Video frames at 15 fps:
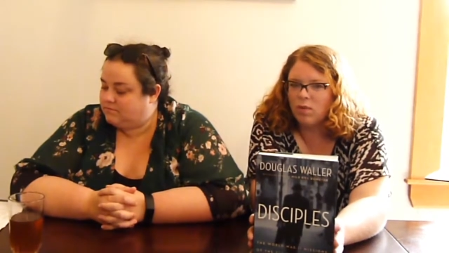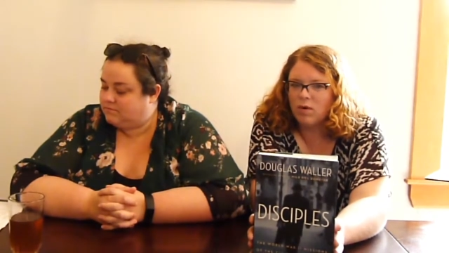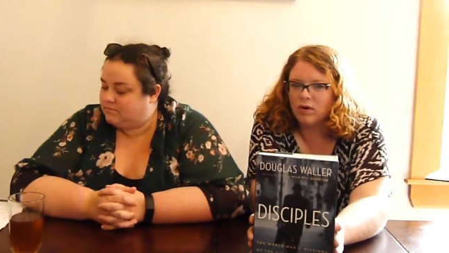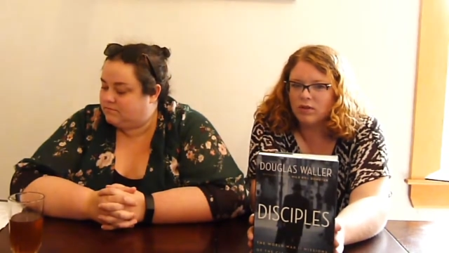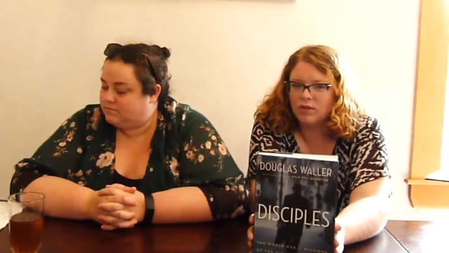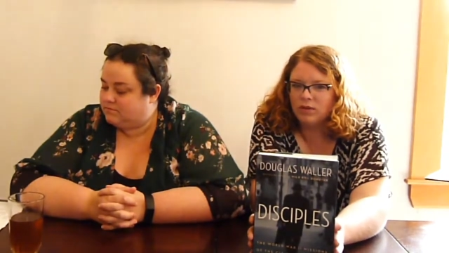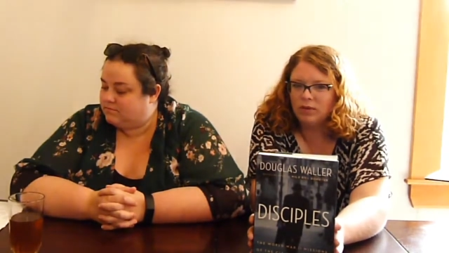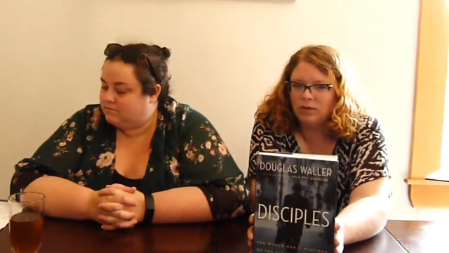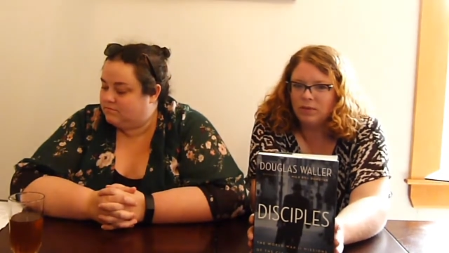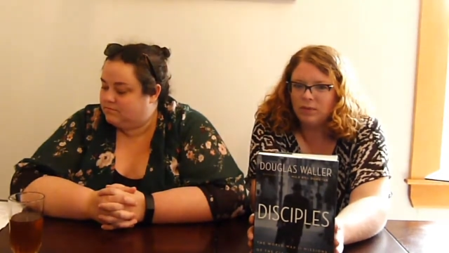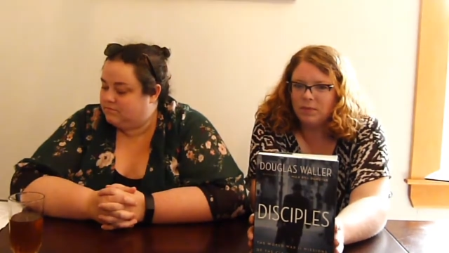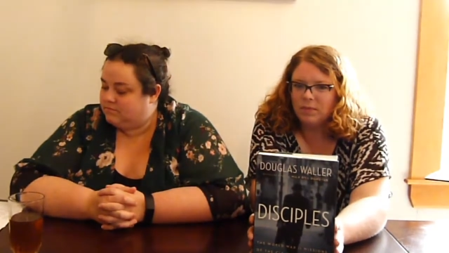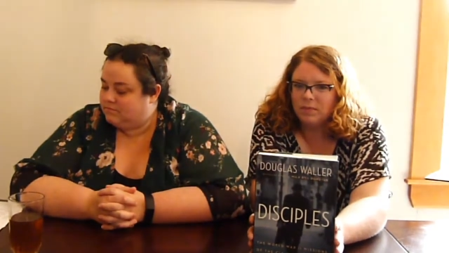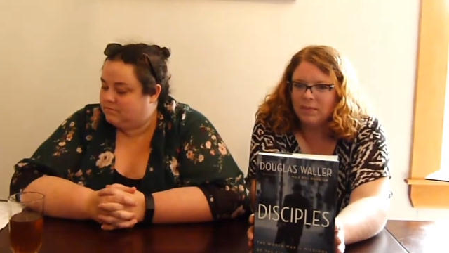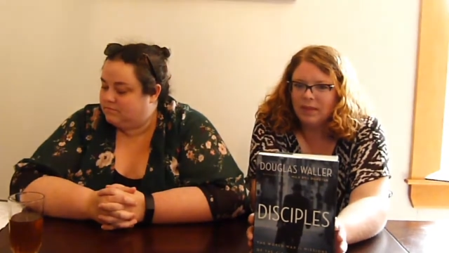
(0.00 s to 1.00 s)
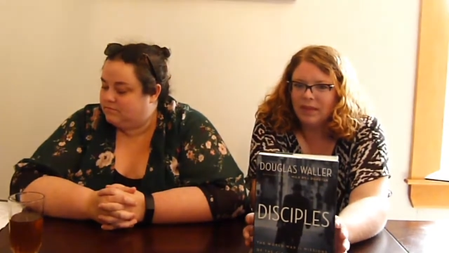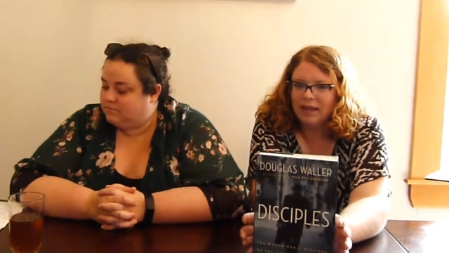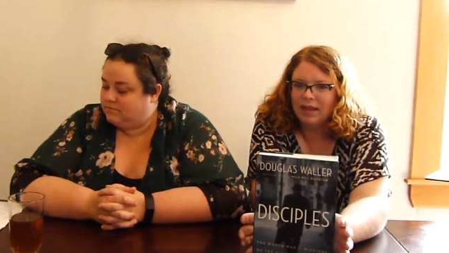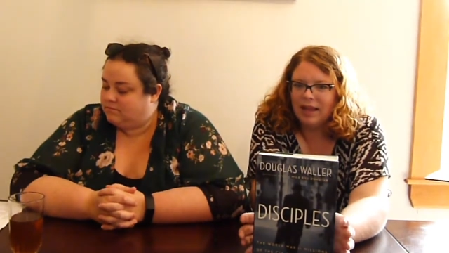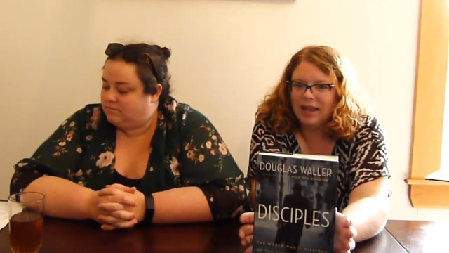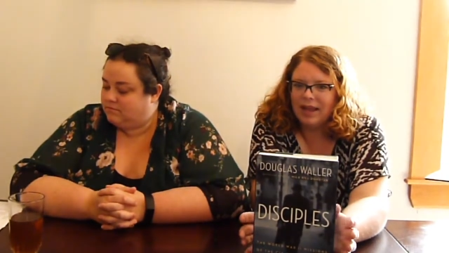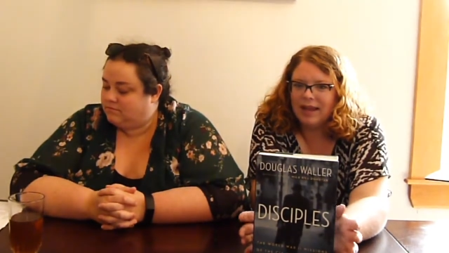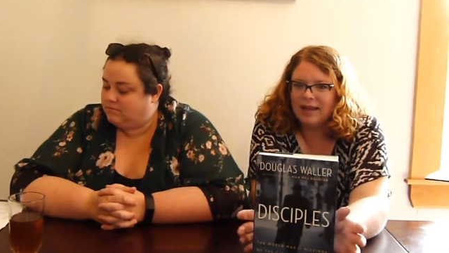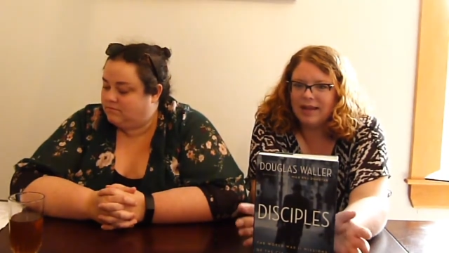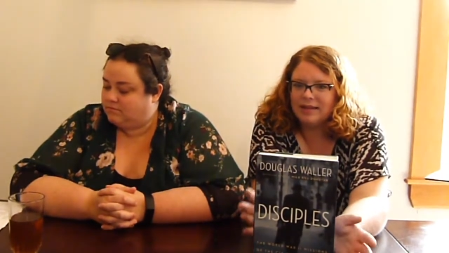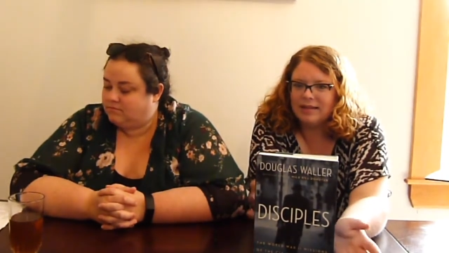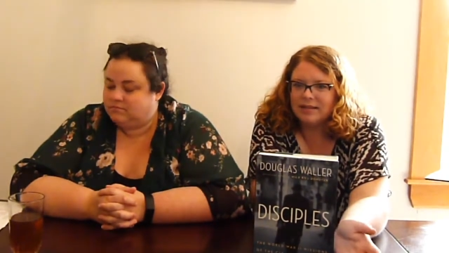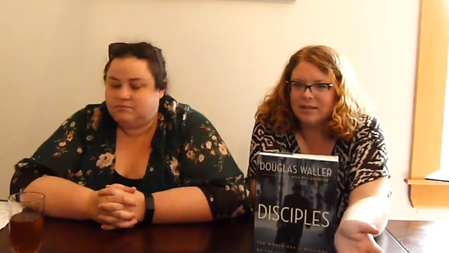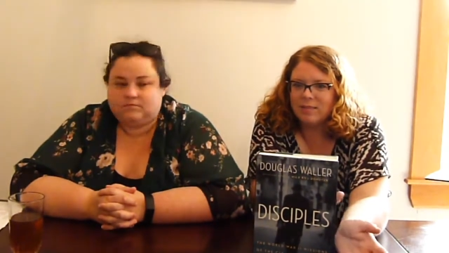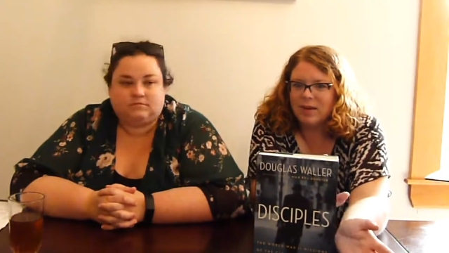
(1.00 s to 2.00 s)
Speaker 1: War II
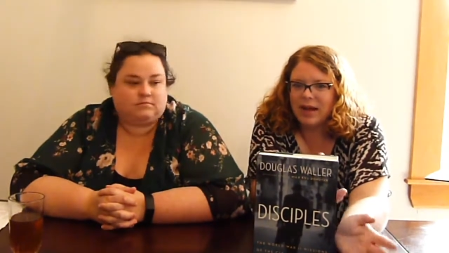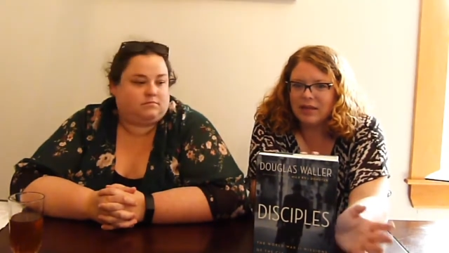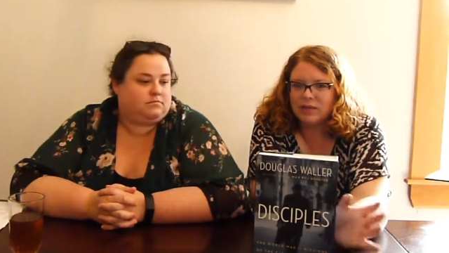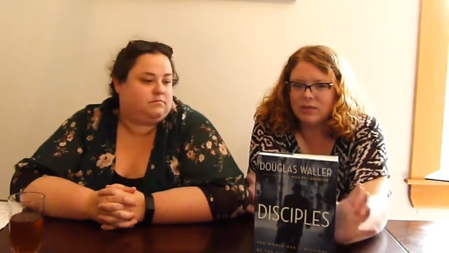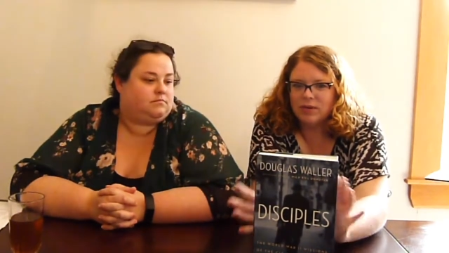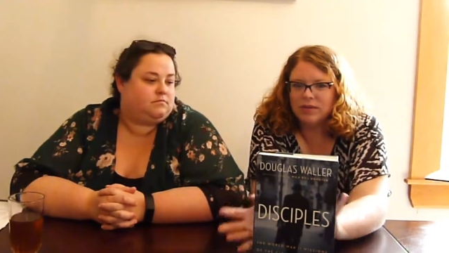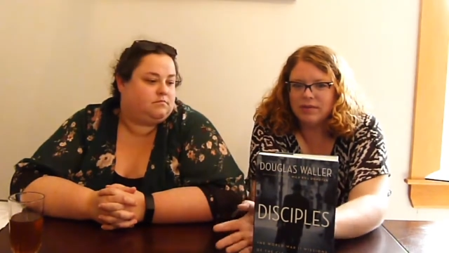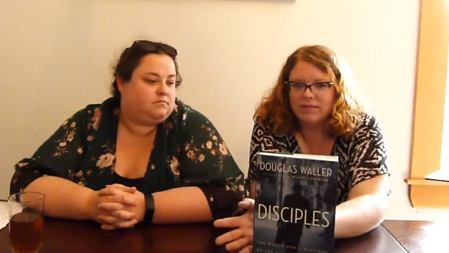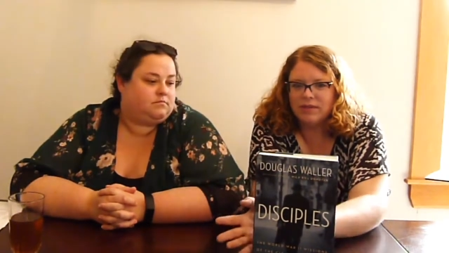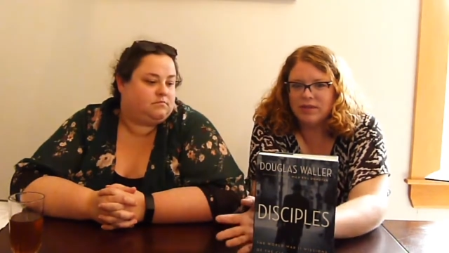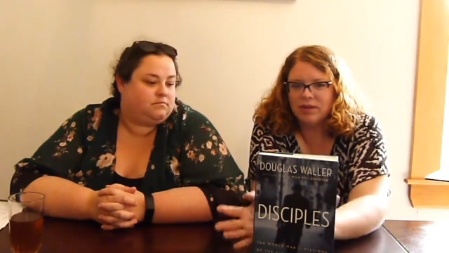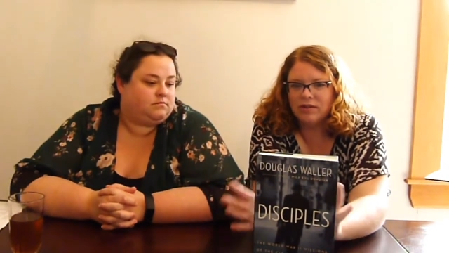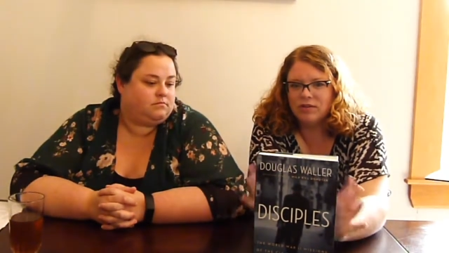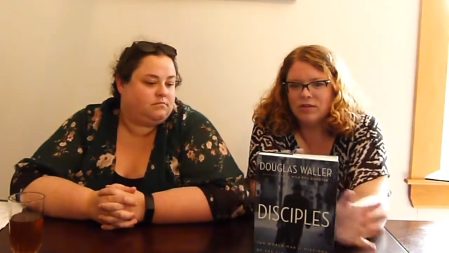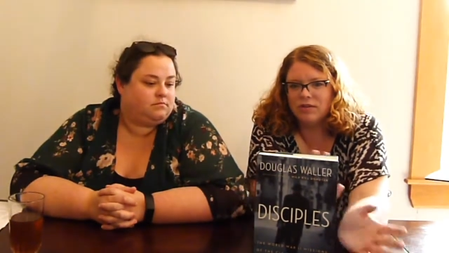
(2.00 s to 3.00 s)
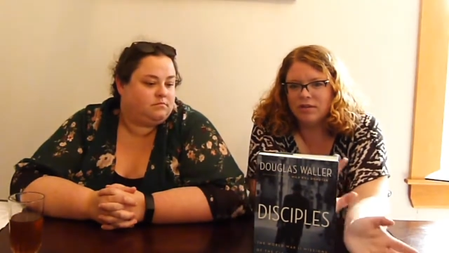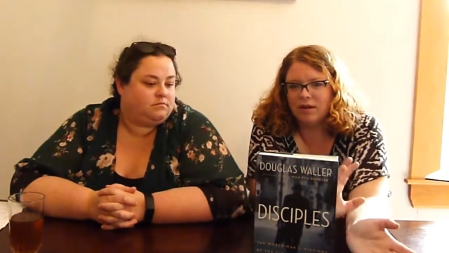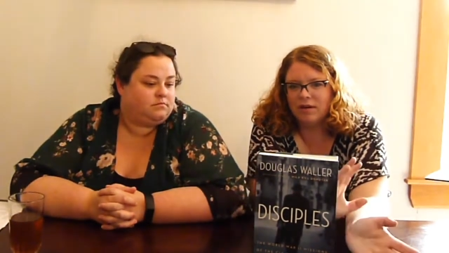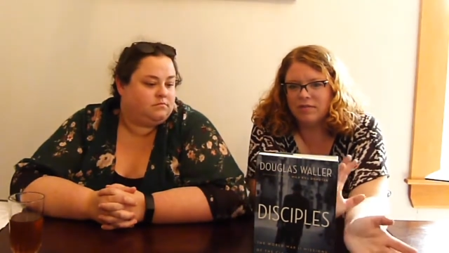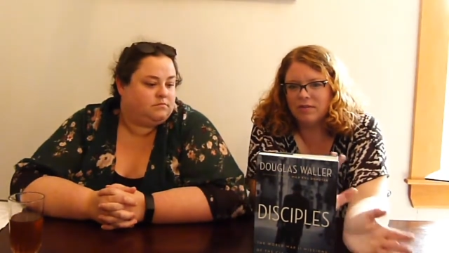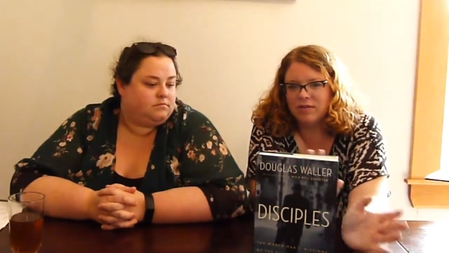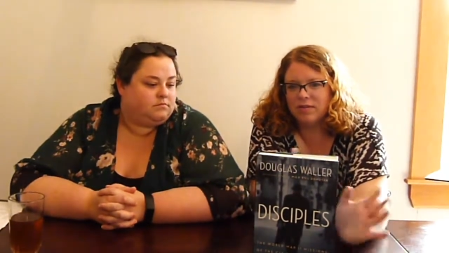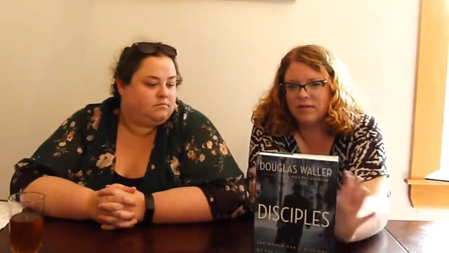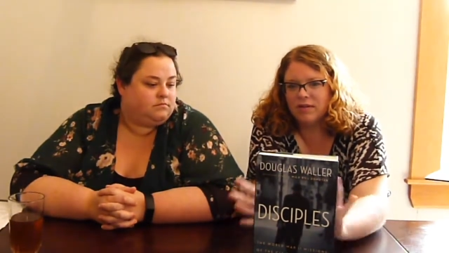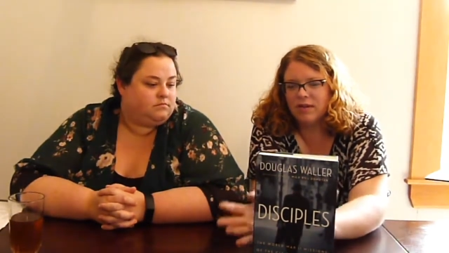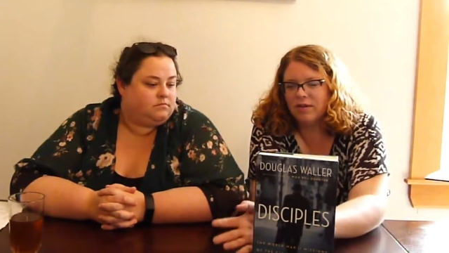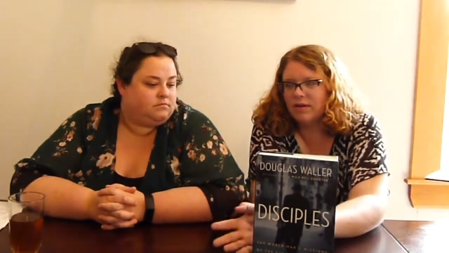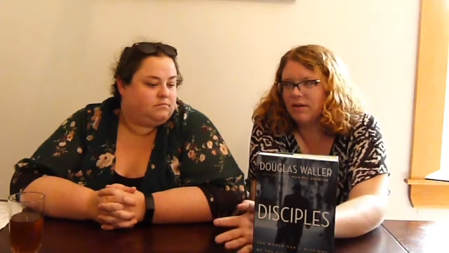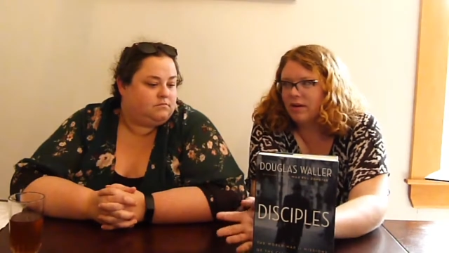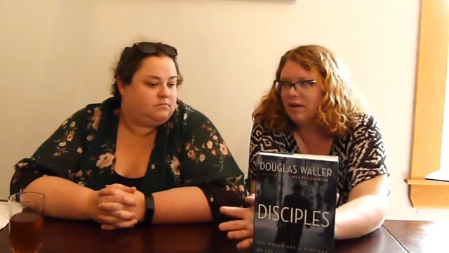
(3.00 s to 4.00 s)
and the backstories of intelligence officers and
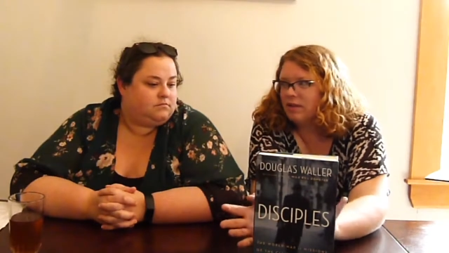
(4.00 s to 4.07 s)
their